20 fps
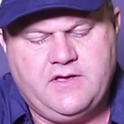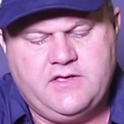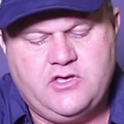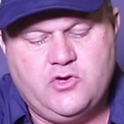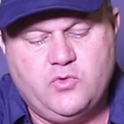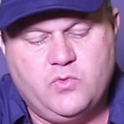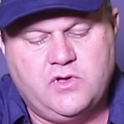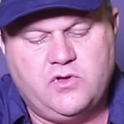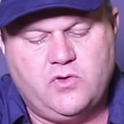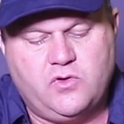
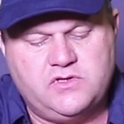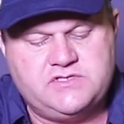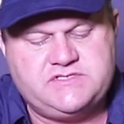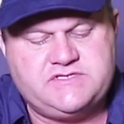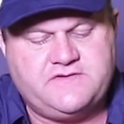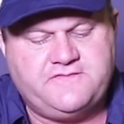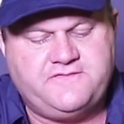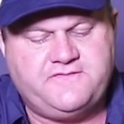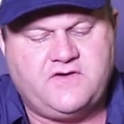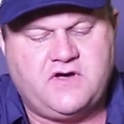You will
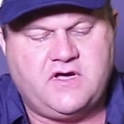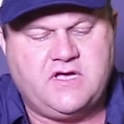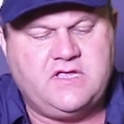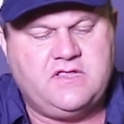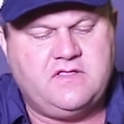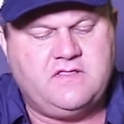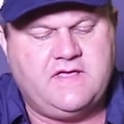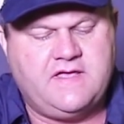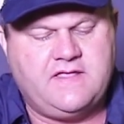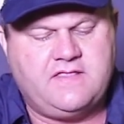also
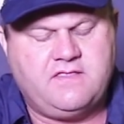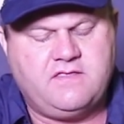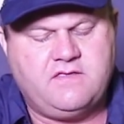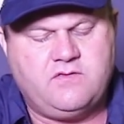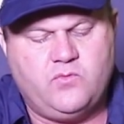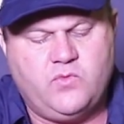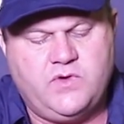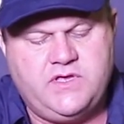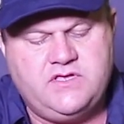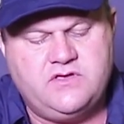find that
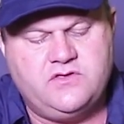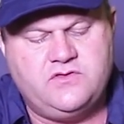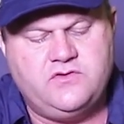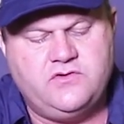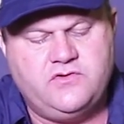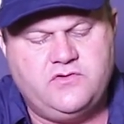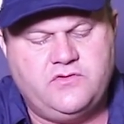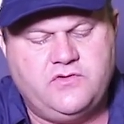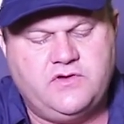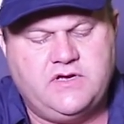when you
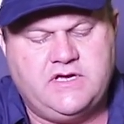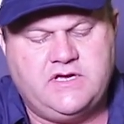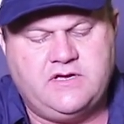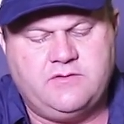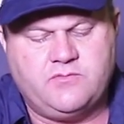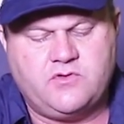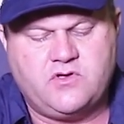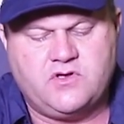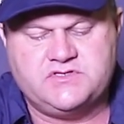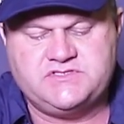do
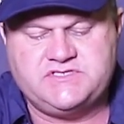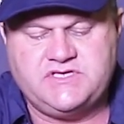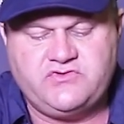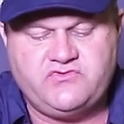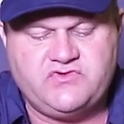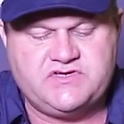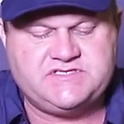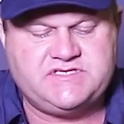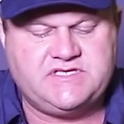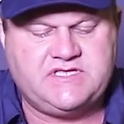
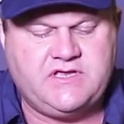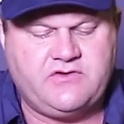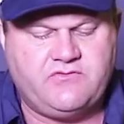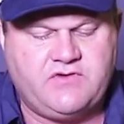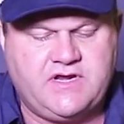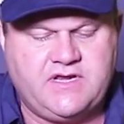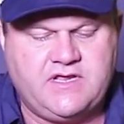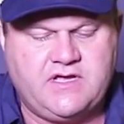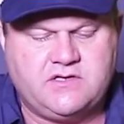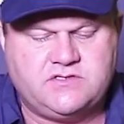concentricity
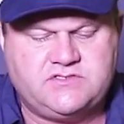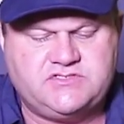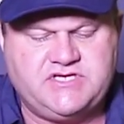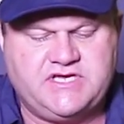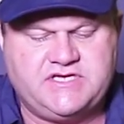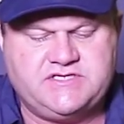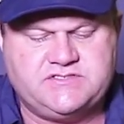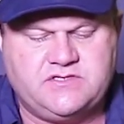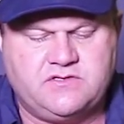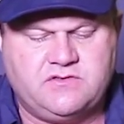run-out
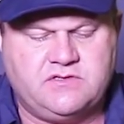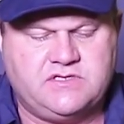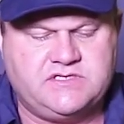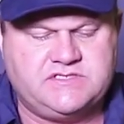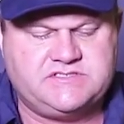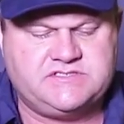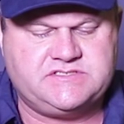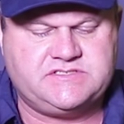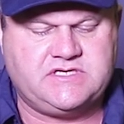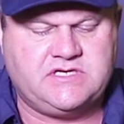checks on
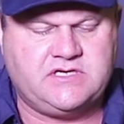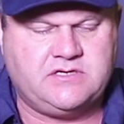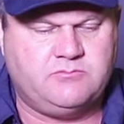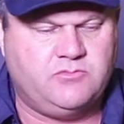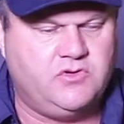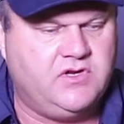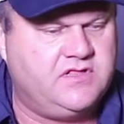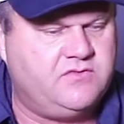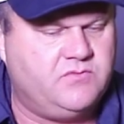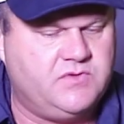this
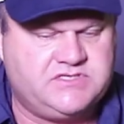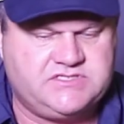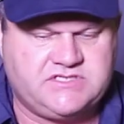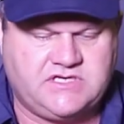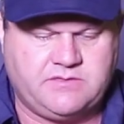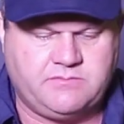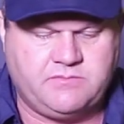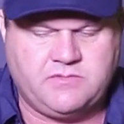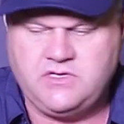bullet, which I'm